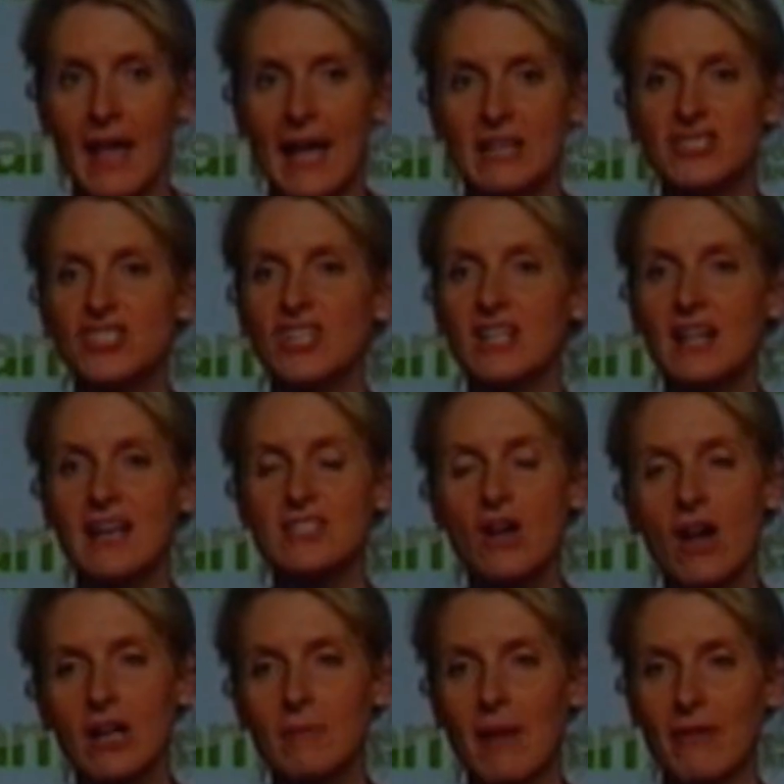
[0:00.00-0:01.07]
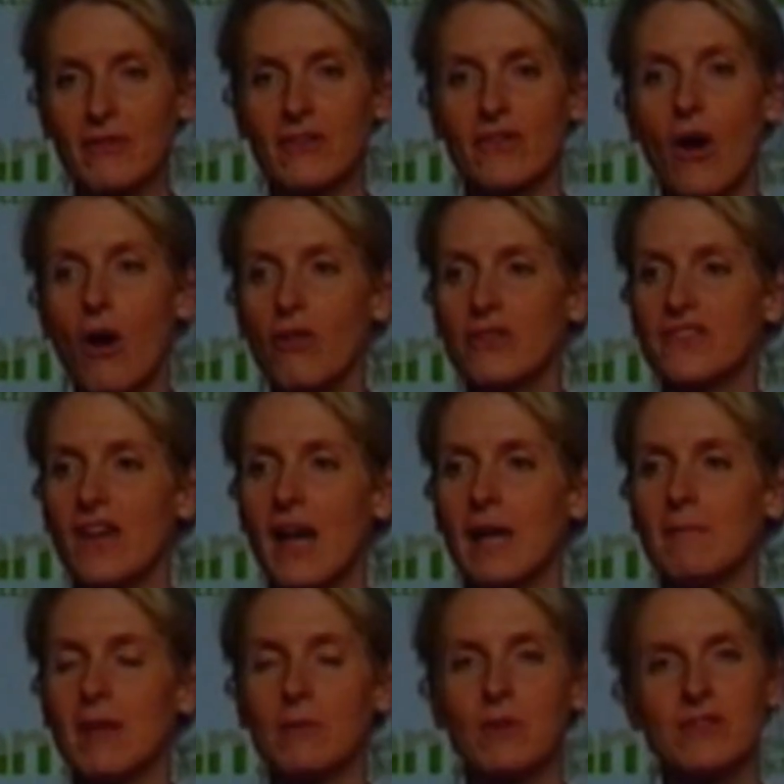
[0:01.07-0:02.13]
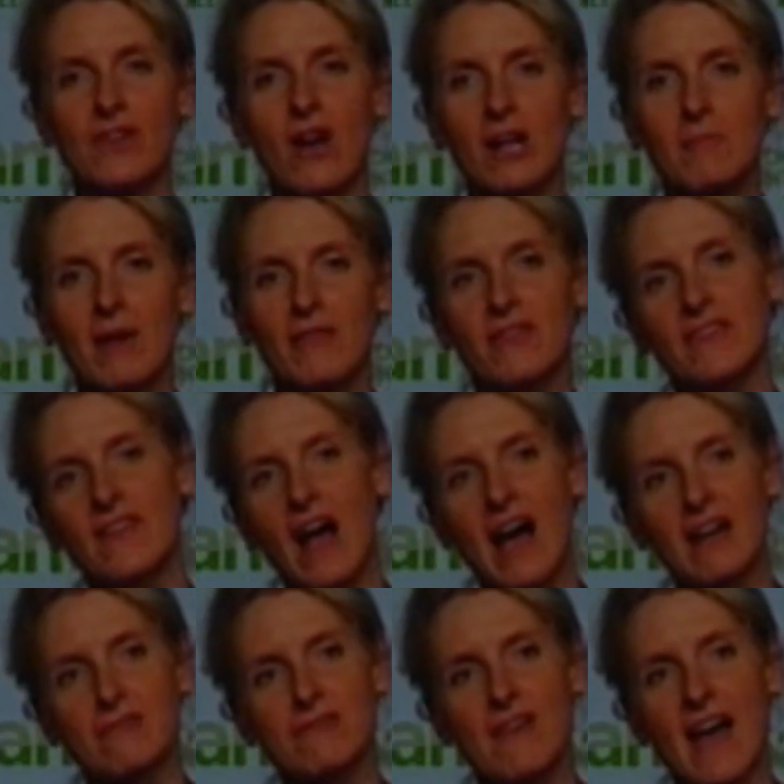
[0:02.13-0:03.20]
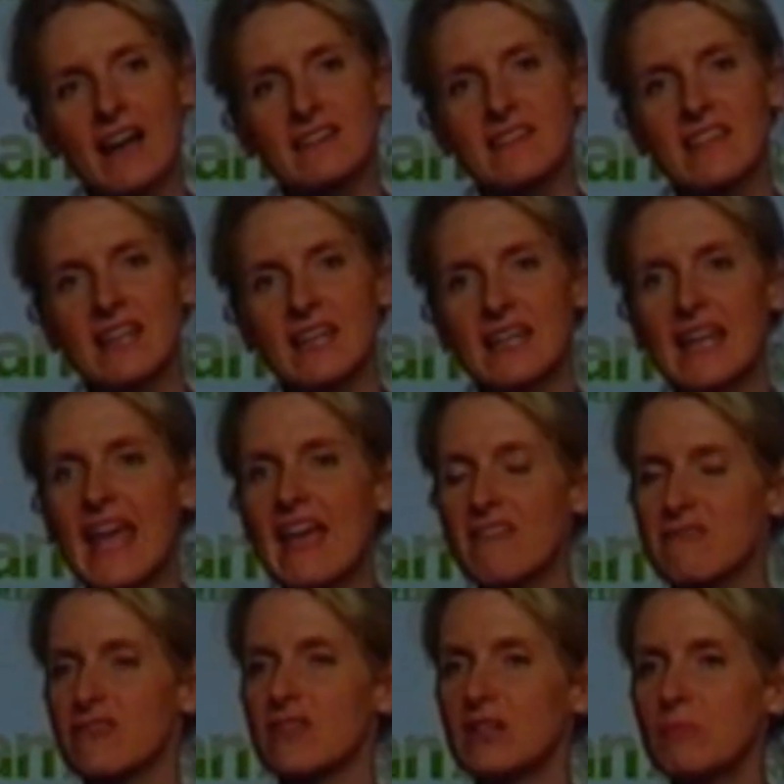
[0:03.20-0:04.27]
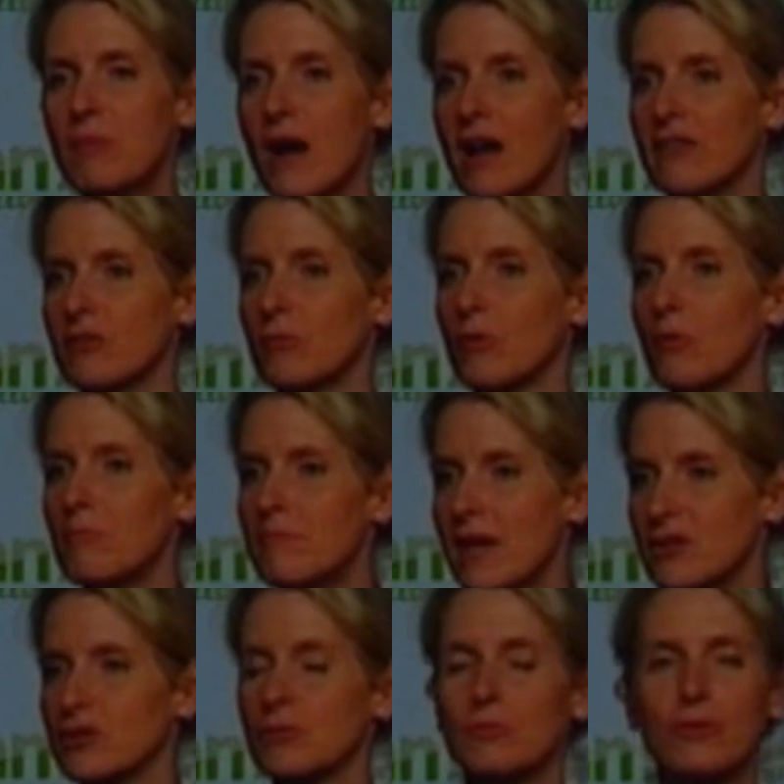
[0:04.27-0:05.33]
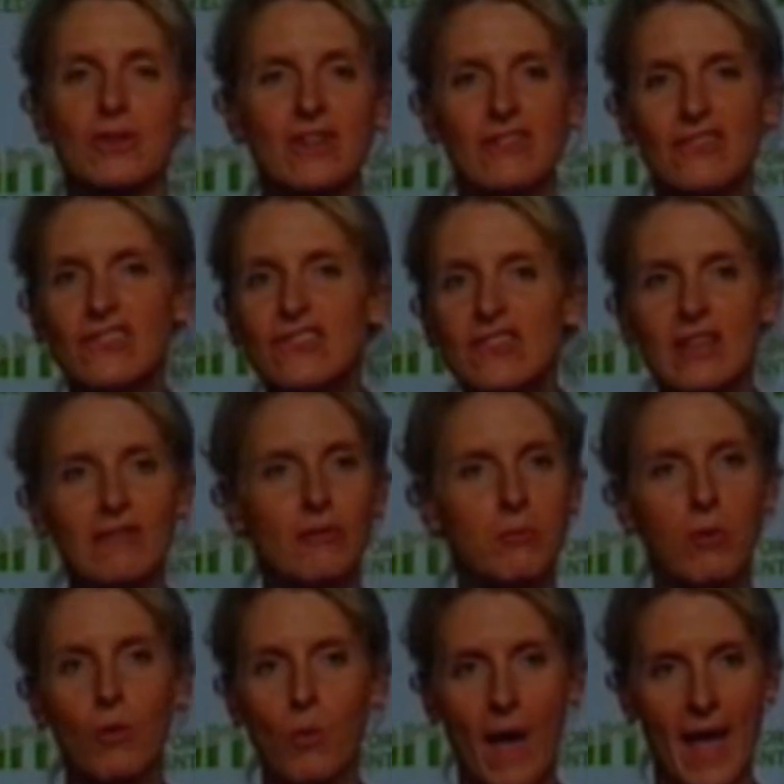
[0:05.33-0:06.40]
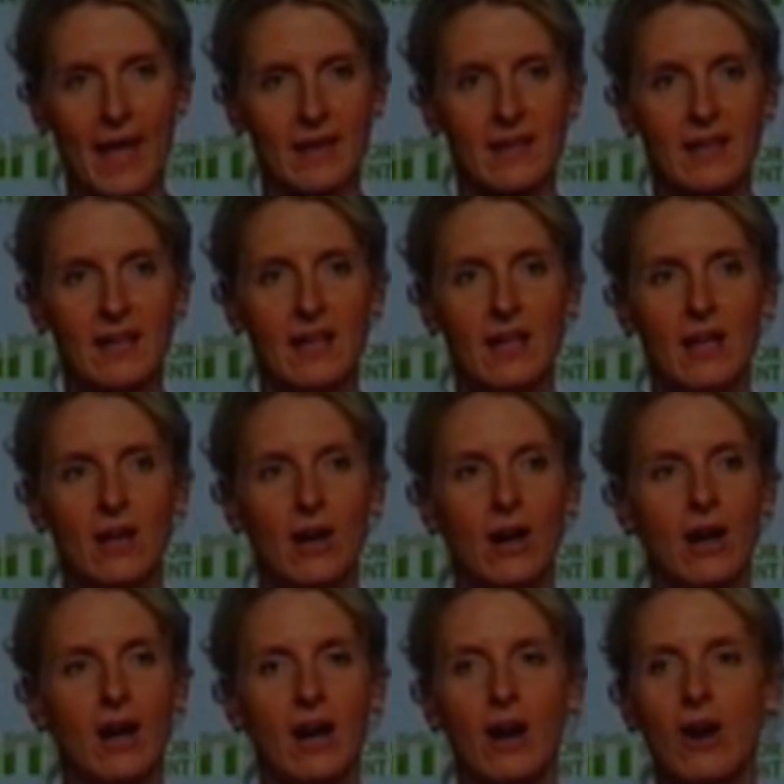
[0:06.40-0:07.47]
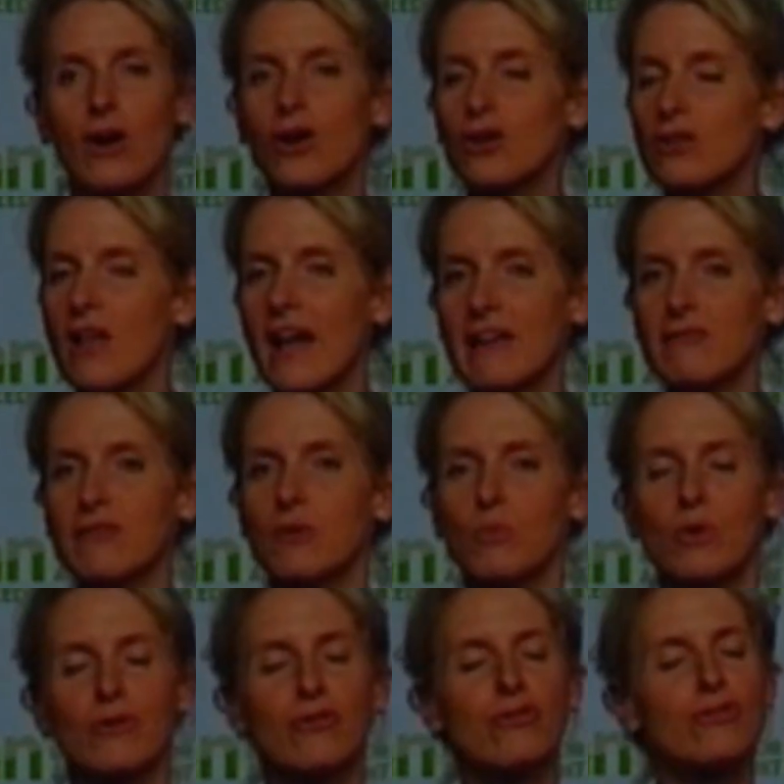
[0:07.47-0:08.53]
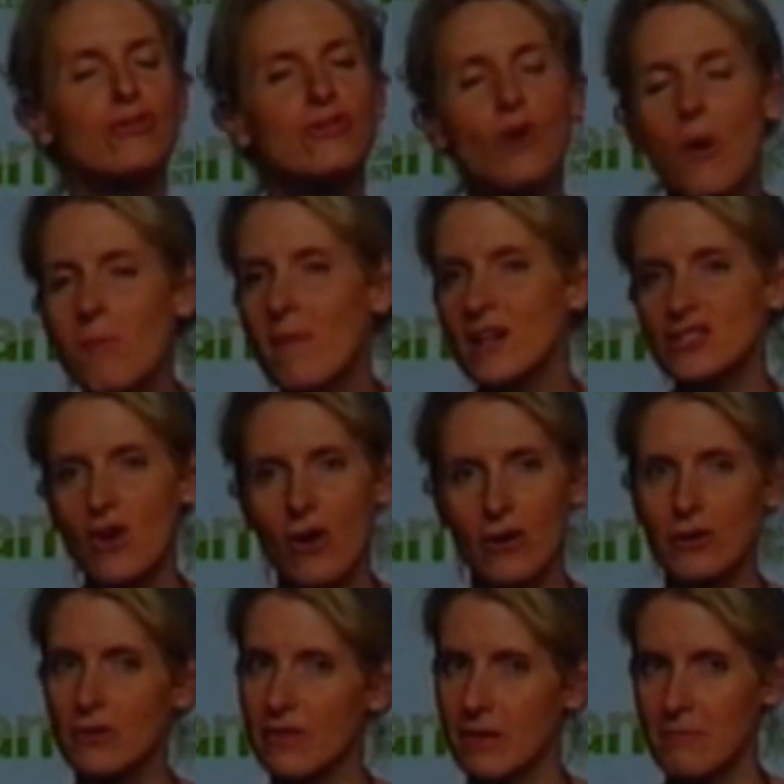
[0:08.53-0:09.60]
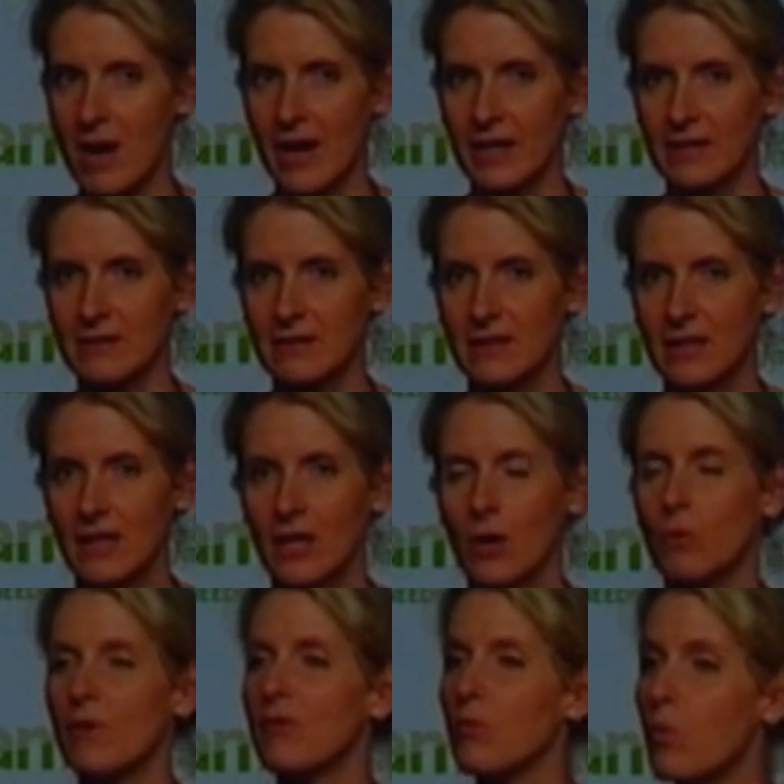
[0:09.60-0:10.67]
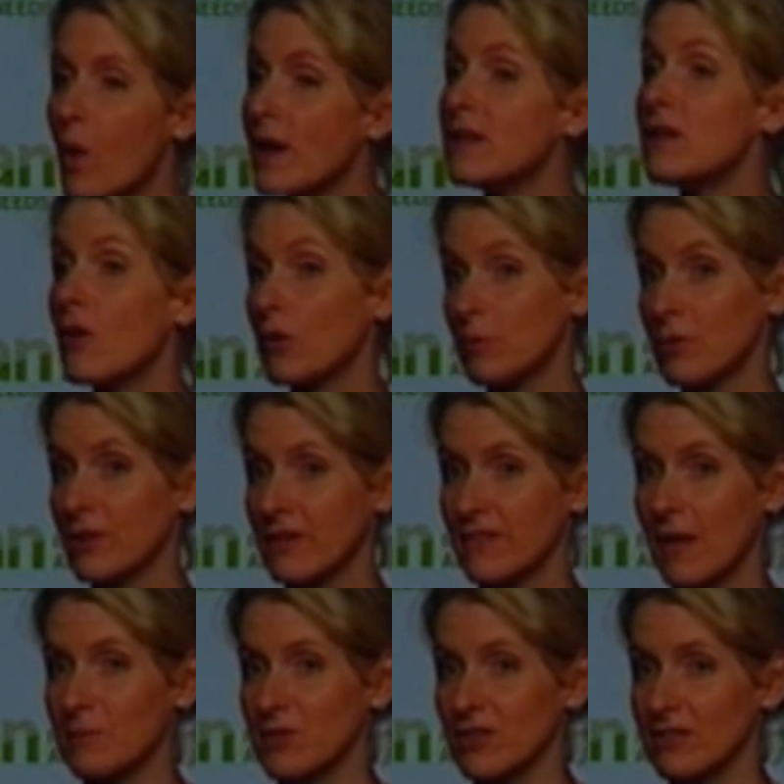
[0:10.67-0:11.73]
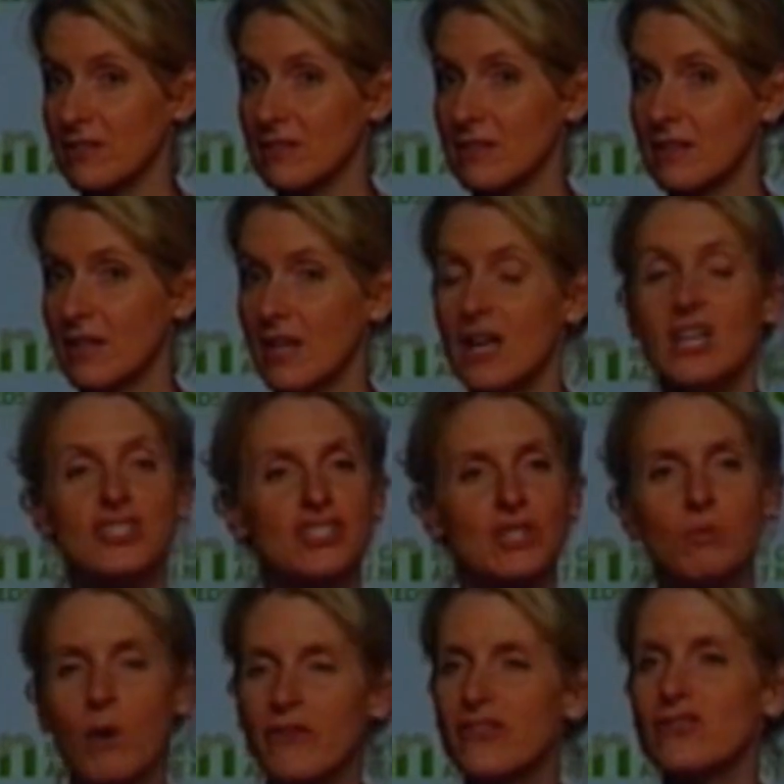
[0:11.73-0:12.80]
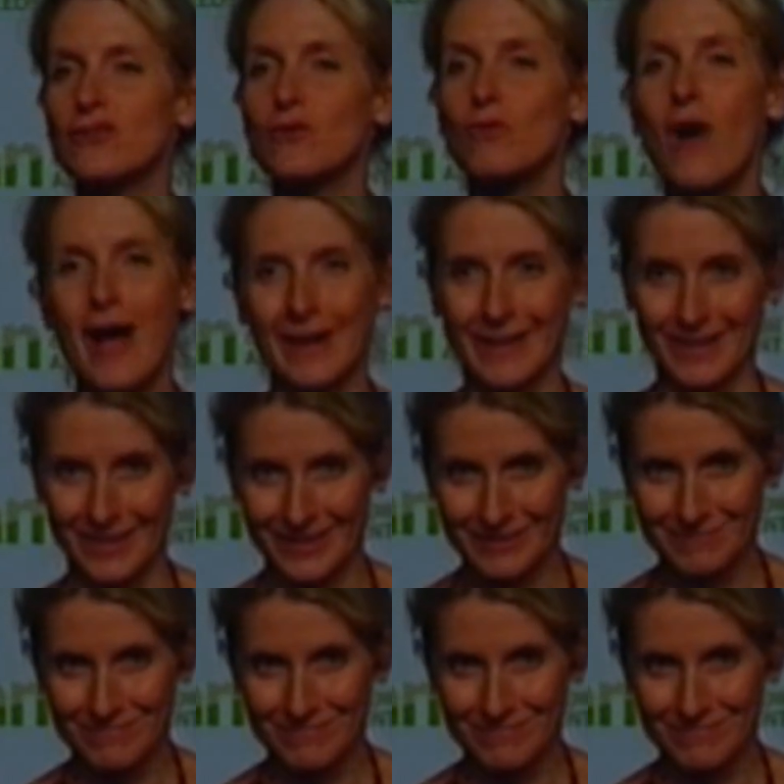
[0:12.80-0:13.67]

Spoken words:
And she and I talk about this all the time, and we talk about this odd fact that in every possible, measurable, conceivable way, her life was so much harder than mine, with one notable exception. She wasn't neurotic.